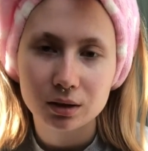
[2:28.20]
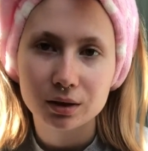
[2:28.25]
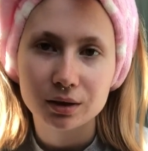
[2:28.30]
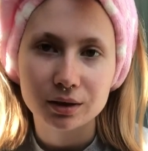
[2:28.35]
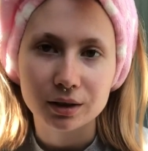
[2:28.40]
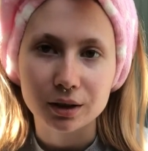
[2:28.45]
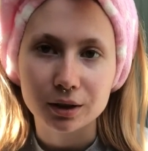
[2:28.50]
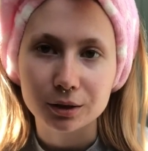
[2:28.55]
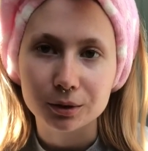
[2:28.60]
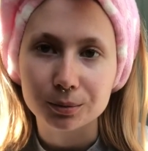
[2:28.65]

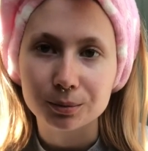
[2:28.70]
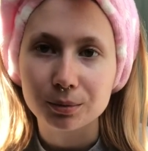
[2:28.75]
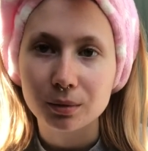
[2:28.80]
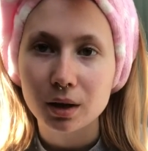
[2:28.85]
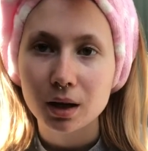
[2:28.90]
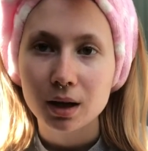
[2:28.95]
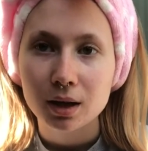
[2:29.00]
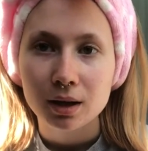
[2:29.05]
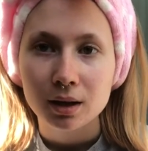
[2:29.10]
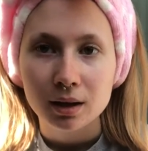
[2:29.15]
So
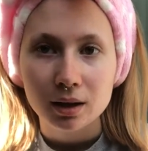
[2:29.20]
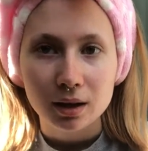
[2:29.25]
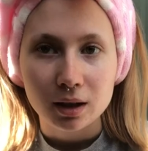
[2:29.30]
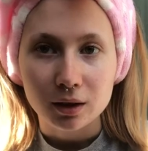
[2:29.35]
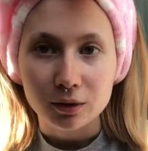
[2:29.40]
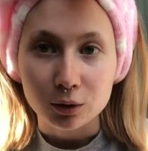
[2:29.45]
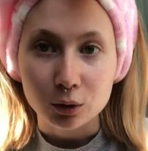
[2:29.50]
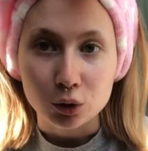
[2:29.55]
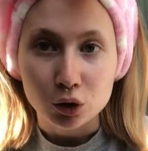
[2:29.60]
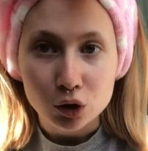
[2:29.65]

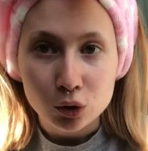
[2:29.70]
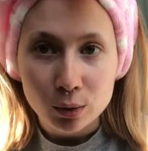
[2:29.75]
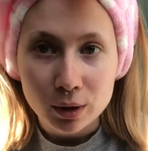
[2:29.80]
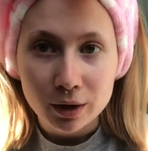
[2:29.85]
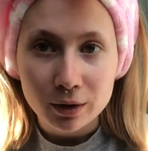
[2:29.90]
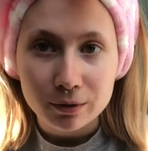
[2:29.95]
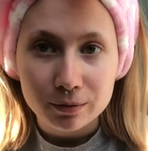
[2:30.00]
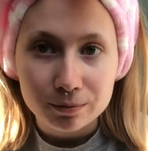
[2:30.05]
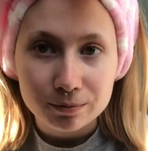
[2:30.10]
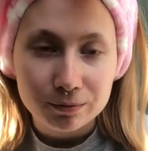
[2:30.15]
if you do
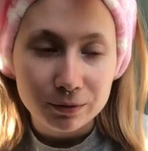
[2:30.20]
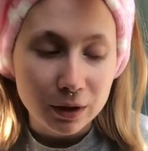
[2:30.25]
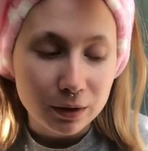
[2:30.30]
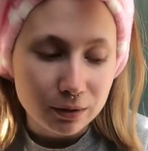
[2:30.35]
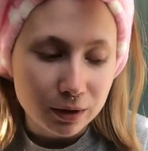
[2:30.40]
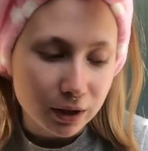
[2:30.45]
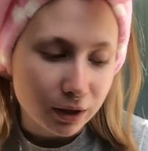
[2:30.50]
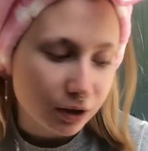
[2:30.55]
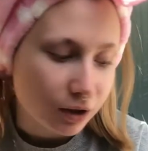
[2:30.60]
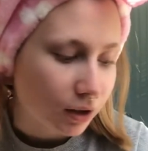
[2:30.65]
wear
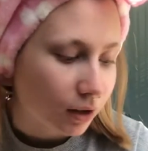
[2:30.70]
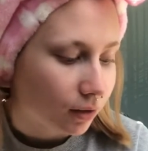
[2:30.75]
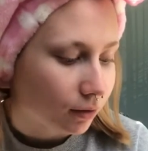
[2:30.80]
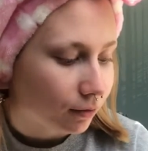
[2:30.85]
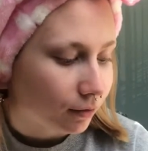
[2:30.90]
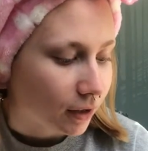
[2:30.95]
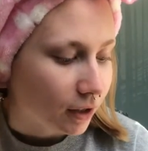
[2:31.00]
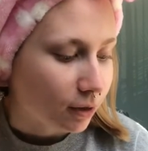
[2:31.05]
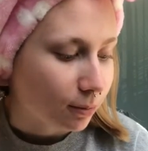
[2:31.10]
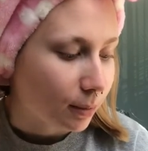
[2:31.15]
foundation,
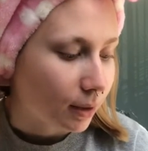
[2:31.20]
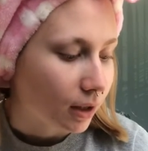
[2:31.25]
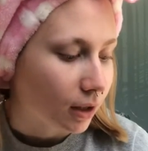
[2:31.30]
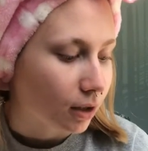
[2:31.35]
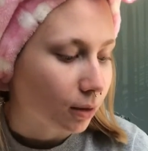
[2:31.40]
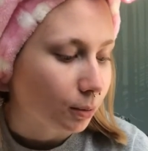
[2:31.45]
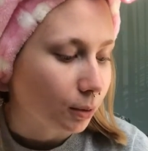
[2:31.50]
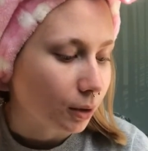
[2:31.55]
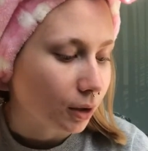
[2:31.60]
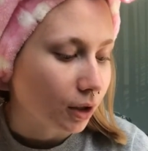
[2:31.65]
face
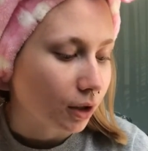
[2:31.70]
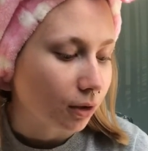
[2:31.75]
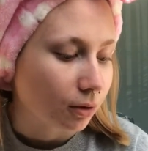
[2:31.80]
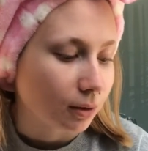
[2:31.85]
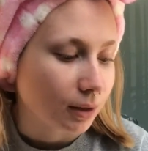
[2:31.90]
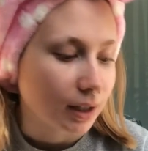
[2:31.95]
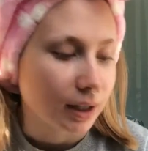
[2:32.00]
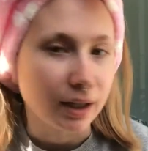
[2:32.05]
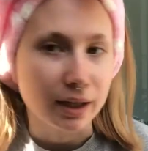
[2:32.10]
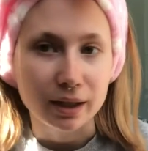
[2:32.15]
makeup, you can go
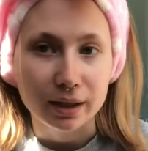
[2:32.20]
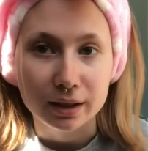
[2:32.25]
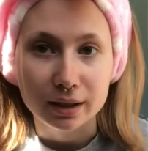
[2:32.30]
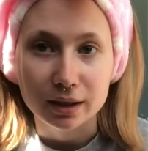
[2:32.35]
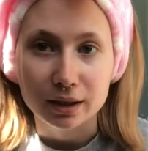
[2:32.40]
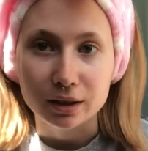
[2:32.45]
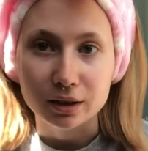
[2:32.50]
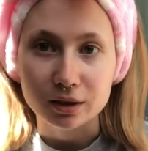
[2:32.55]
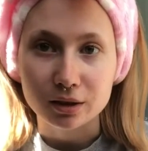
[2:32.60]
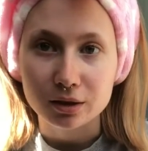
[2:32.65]
ahead
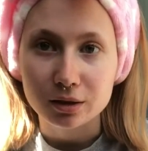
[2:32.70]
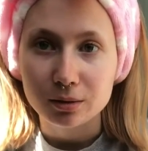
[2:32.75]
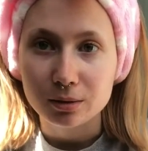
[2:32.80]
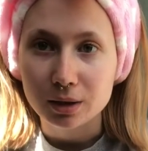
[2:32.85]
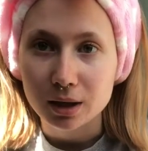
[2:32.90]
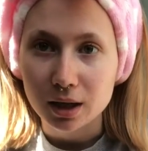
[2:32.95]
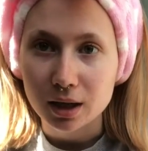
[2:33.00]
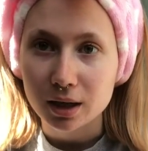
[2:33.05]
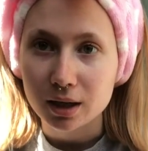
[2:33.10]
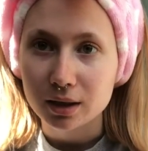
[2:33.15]
and do
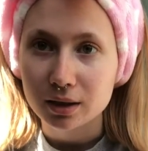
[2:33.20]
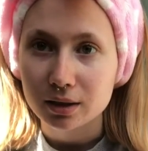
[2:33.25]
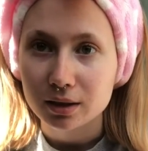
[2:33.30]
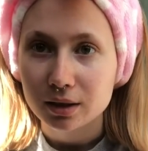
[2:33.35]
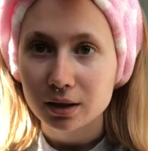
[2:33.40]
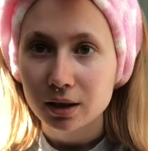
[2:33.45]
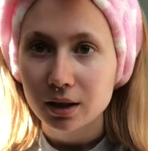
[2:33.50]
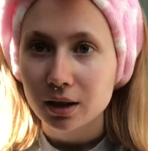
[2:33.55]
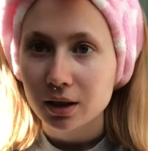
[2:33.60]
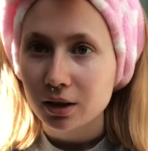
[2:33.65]
that.
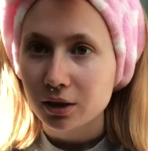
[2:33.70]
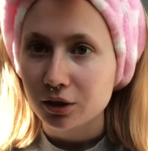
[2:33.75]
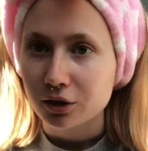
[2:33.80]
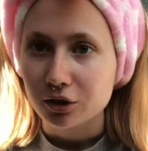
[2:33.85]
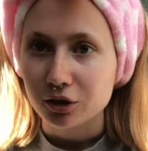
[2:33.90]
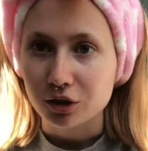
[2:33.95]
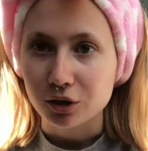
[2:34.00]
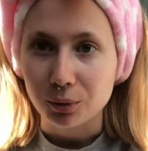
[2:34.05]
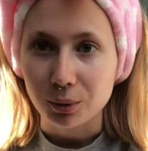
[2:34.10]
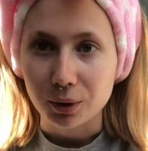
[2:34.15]

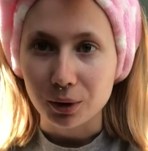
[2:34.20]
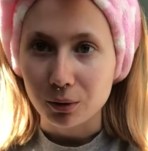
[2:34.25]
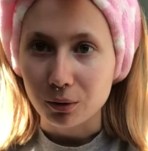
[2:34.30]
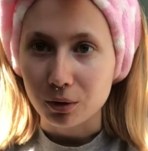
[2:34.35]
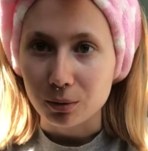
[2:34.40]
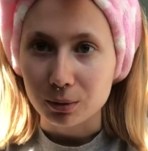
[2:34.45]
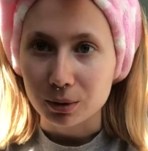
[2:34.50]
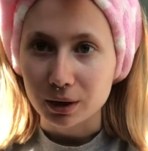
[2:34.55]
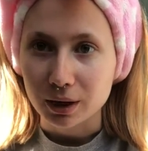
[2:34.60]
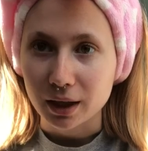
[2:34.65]
Just do it
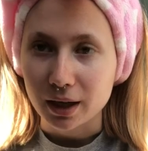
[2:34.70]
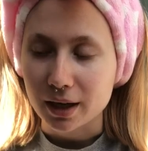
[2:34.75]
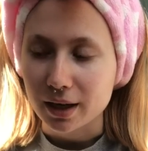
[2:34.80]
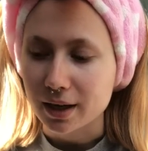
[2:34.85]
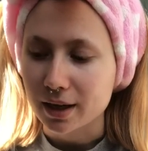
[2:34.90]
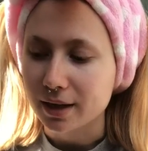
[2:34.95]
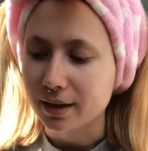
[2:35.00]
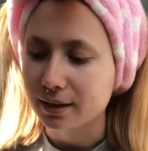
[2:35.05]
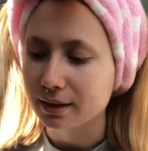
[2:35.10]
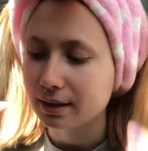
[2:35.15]
normally, I
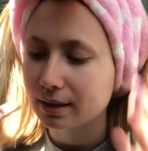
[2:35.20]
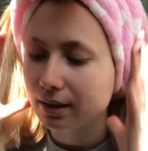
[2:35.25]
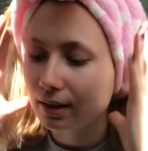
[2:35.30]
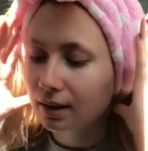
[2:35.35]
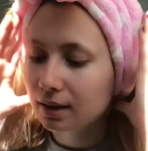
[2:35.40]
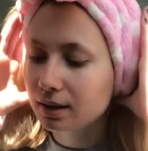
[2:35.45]
guess.